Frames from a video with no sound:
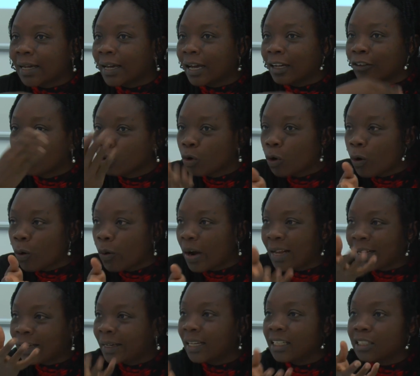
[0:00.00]
can go
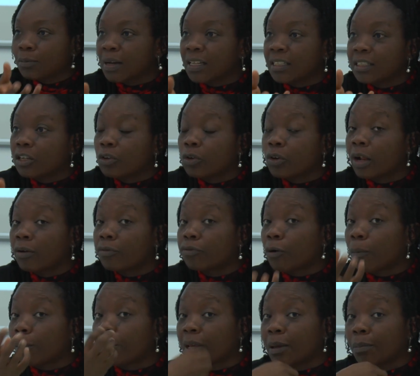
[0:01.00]
and get material
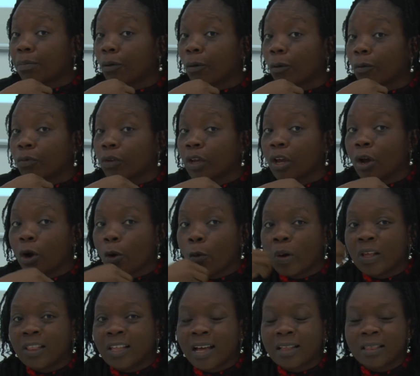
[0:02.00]
from people
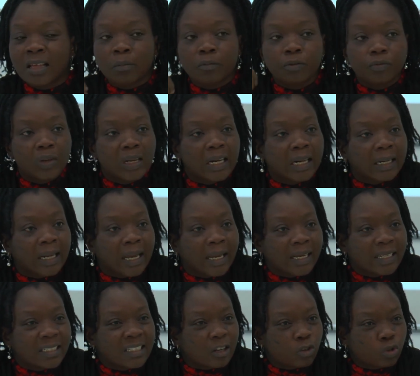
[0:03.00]
without them feeling
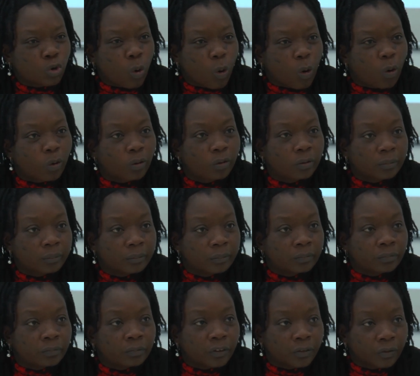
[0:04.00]
like it's a chore,
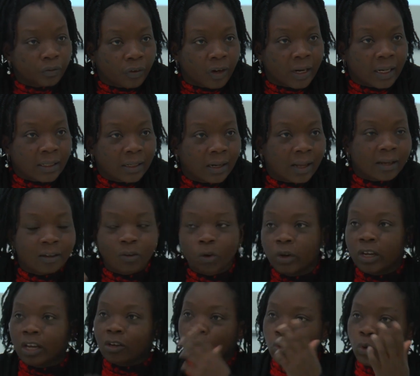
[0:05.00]
right? Like,
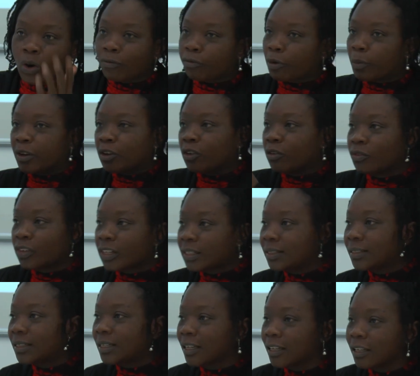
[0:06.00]
okay, you are from a
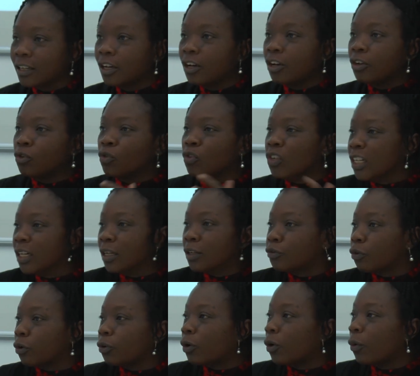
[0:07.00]
university, you need it
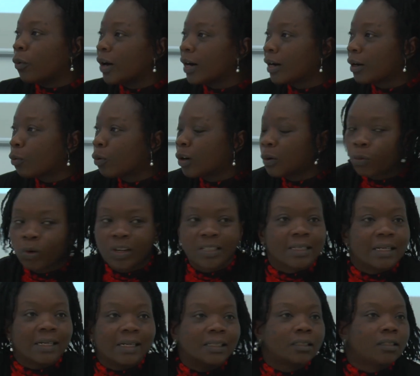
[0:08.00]
for your work,
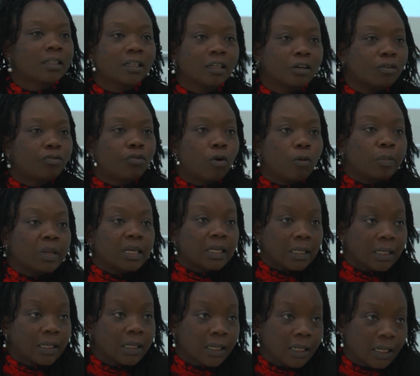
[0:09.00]
what's in it for
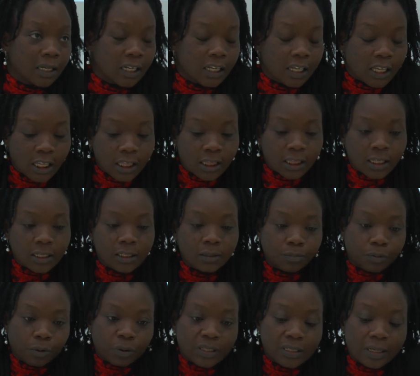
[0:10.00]
me in this
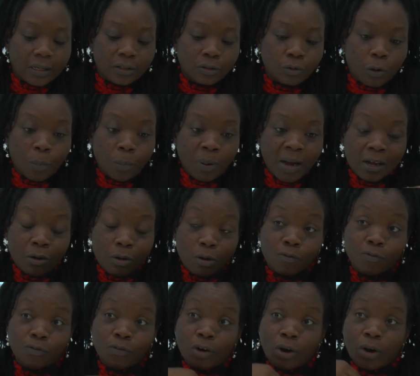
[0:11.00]
process? So part
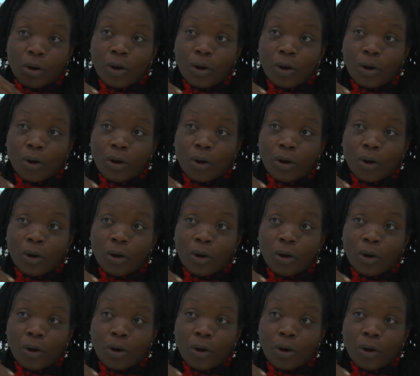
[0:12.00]
of